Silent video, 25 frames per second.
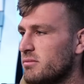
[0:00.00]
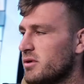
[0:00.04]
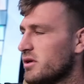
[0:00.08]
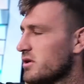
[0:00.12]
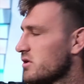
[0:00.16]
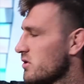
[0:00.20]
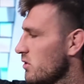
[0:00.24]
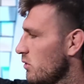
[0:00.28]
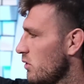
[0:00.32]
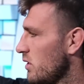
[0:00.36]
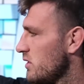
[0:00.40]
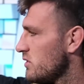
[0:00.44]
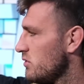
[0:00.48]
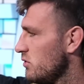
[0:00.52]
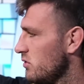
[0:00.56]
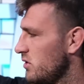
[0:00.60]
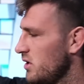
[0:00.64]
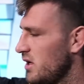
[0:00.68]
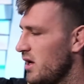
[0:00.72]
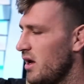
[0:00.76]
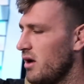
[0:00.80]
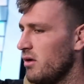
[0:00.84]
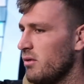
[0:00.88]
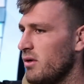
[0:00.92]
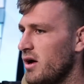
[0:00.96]
But it's always good
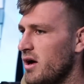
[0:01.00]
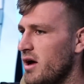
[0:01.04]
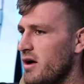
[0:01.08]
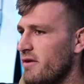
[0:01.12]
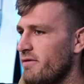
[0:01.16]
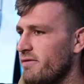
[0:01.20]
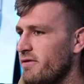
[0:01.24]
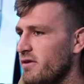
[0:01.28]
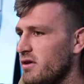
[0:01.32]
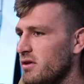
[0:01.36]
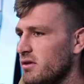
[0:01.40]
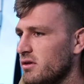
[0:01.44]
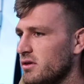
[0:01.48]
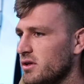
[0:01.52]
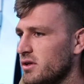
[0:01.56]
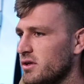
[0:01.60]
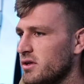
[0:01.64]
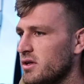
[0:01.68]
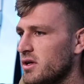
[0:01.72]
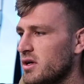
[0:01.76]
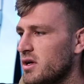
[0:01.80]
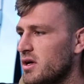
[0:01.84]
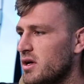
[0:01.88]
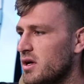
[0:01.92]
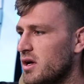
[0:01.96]
to get away, I feel
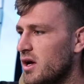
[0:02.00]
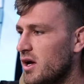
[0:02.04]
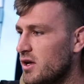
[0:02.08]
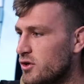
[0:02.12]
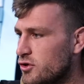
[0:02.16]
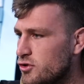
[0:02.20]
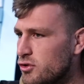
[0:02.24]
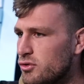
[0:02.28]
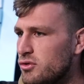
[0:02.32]
and